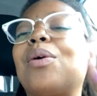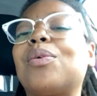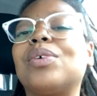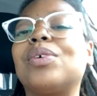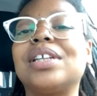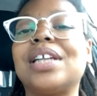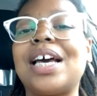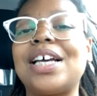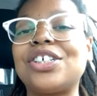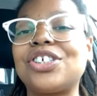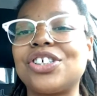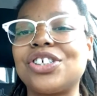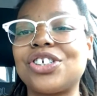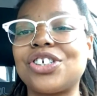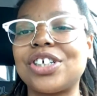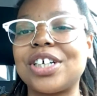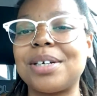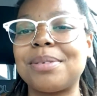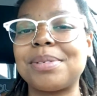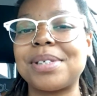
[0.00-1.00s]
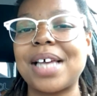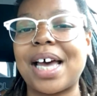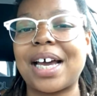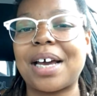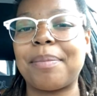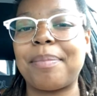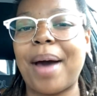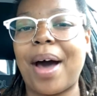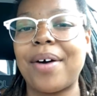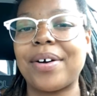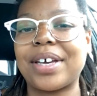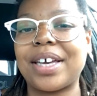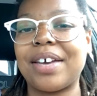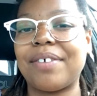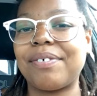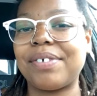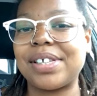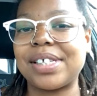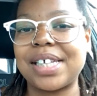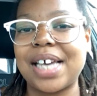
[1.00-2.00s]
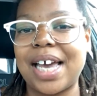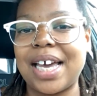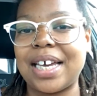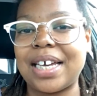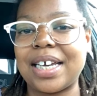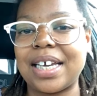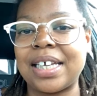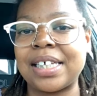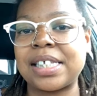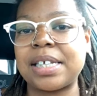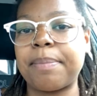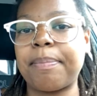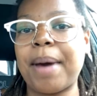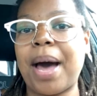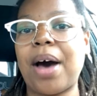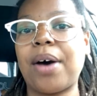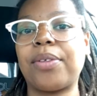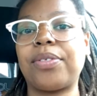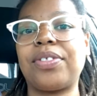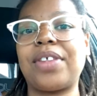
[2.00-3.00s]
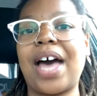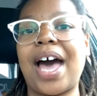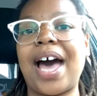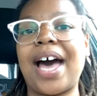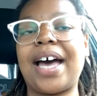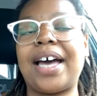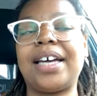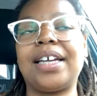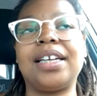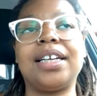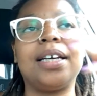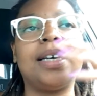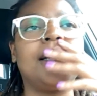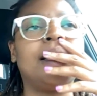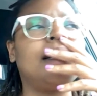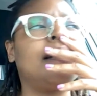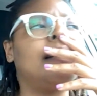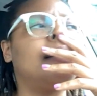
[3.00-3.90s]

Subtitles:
A relationship's like about give and take. It's about that.